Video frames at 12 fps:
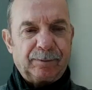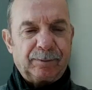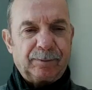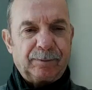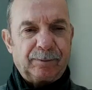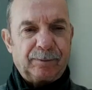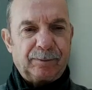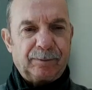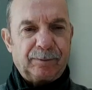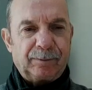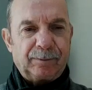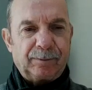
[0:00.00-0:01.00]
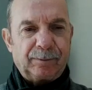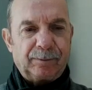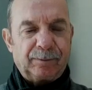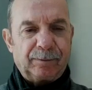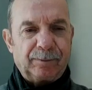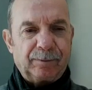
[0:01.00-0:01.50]

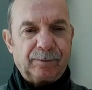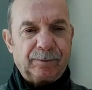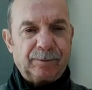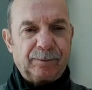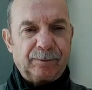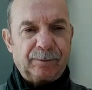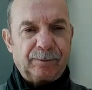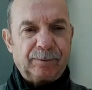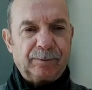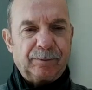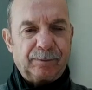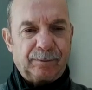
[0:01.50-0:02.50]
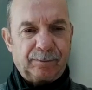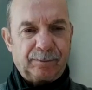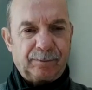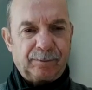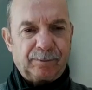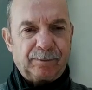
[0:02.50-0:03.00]

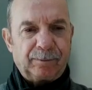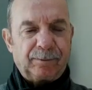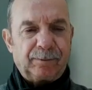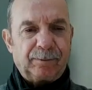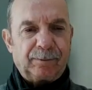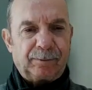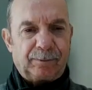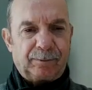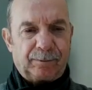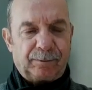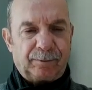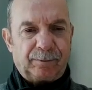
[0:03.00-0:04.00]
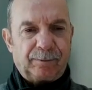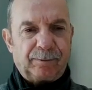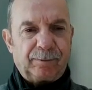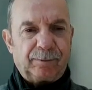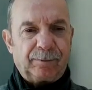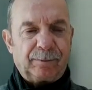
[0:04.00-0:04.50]

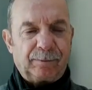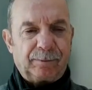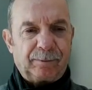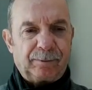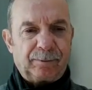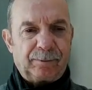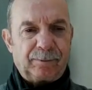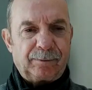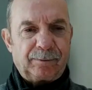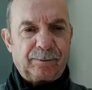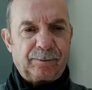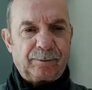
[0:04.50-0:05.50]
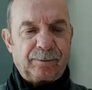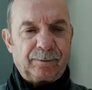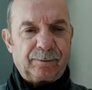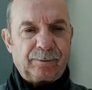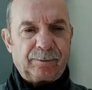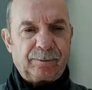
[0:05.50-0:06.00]

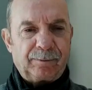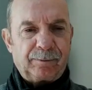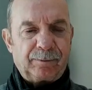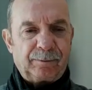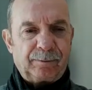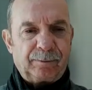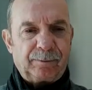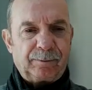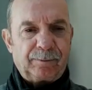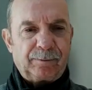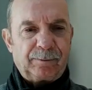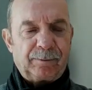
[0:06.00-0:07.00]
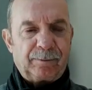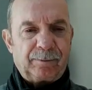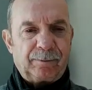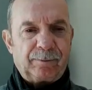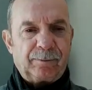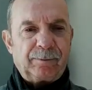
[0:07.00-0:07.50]

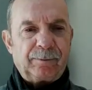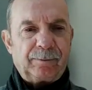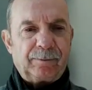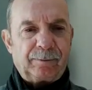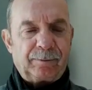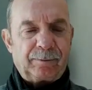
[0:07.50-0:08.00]
This person isn't speaking.